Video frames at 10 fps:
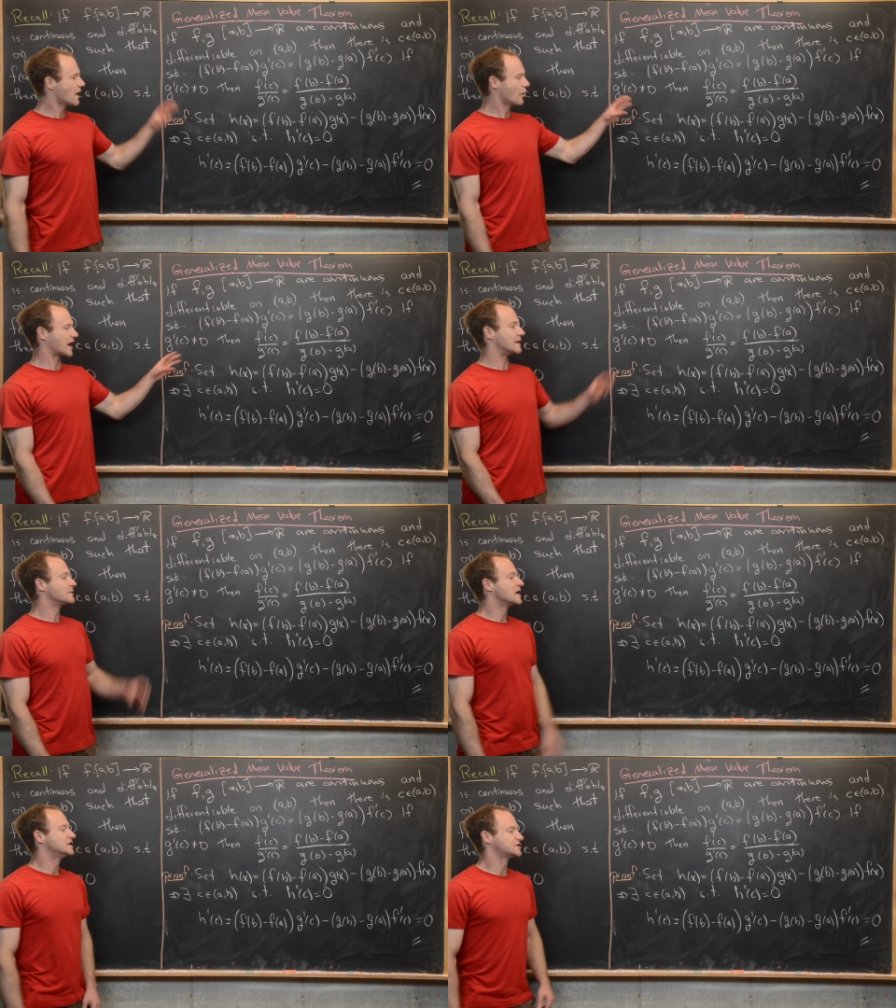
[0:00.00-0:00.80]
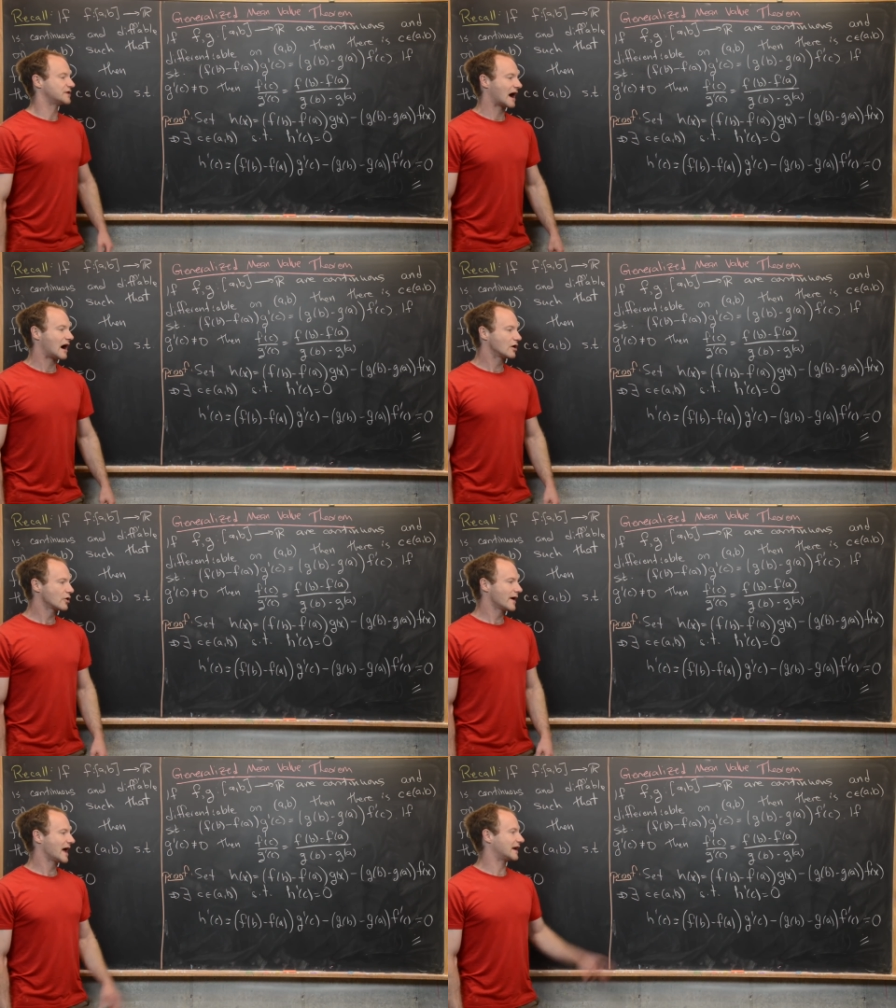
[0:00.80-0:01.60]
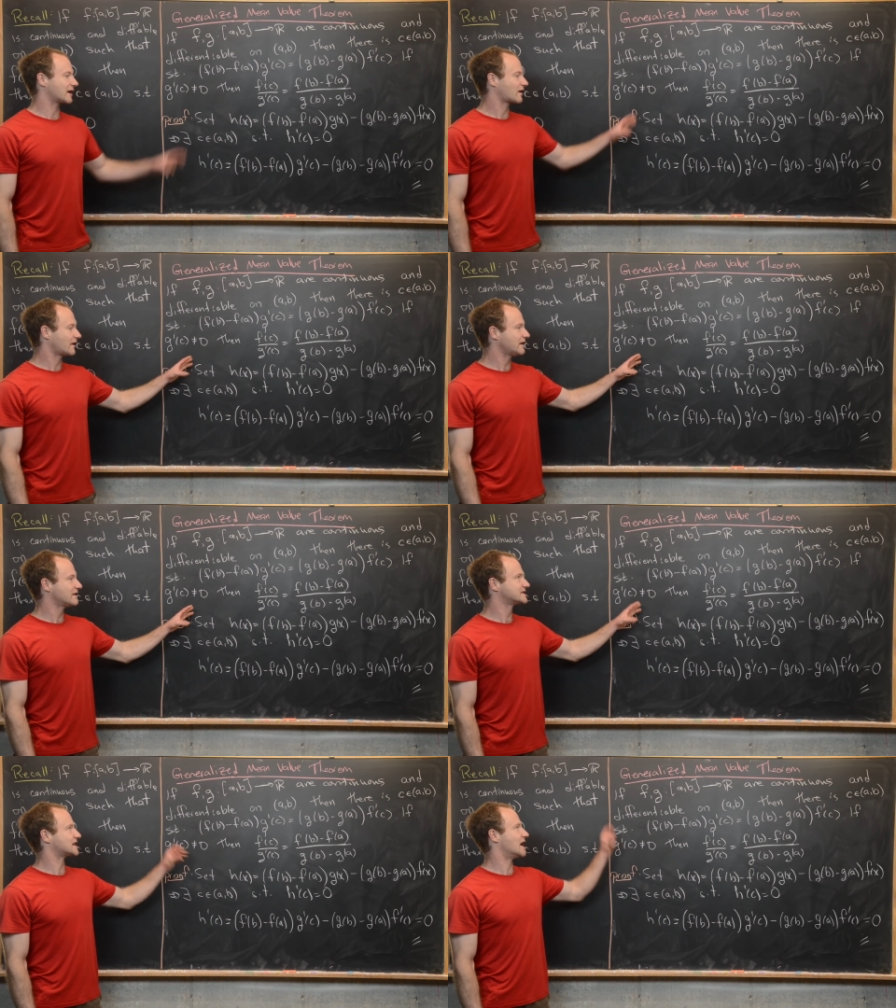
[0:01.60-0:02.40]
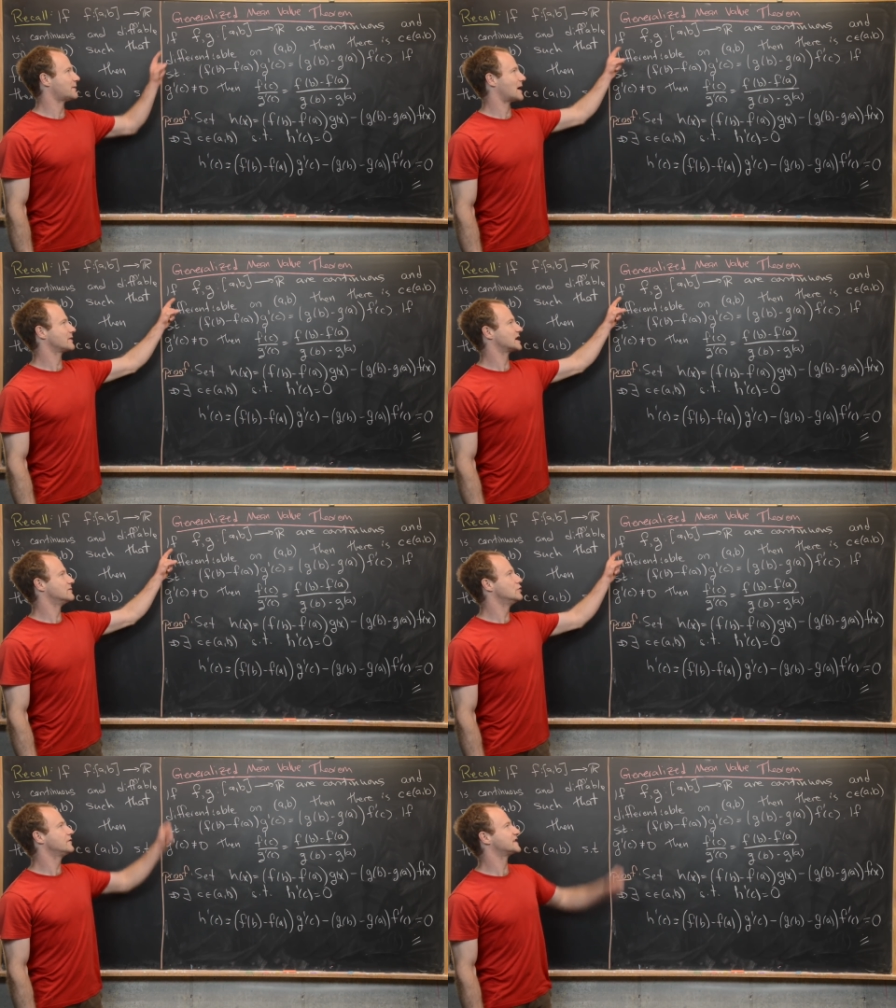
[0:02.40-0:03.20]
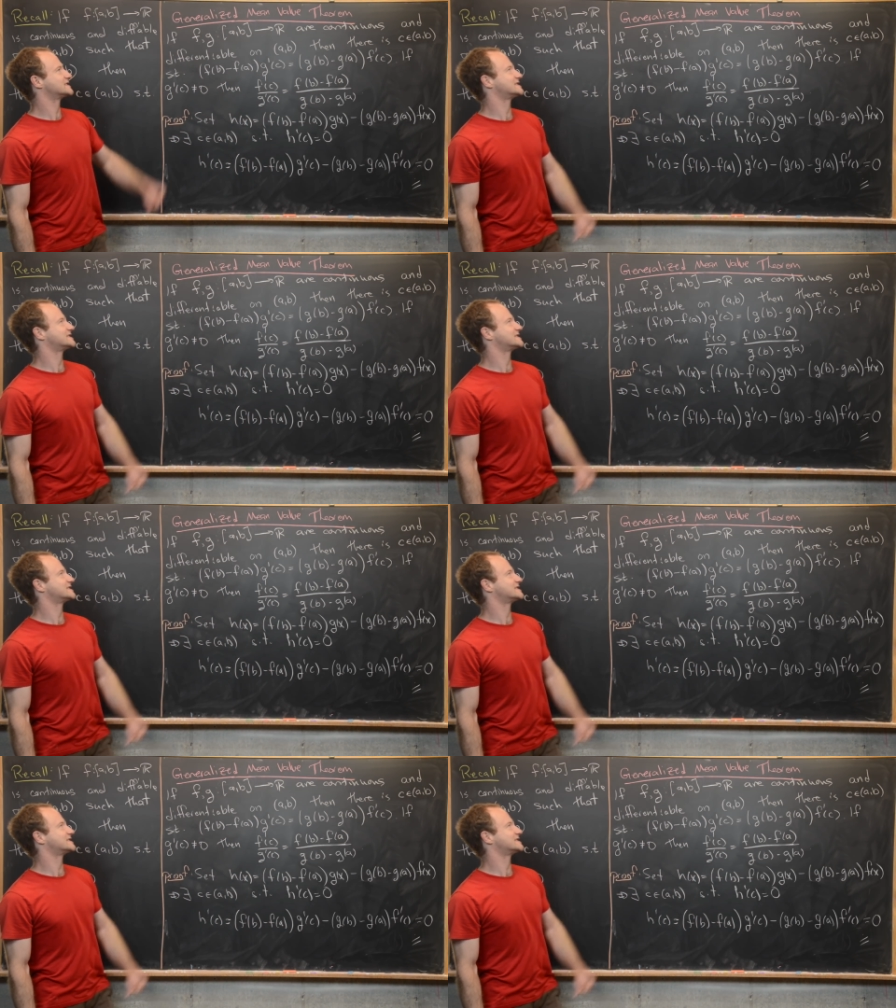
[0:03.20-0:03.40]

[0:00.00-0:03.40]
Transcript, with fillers: Okay, so now I'll go ahead and clean this up. I'm gonna move the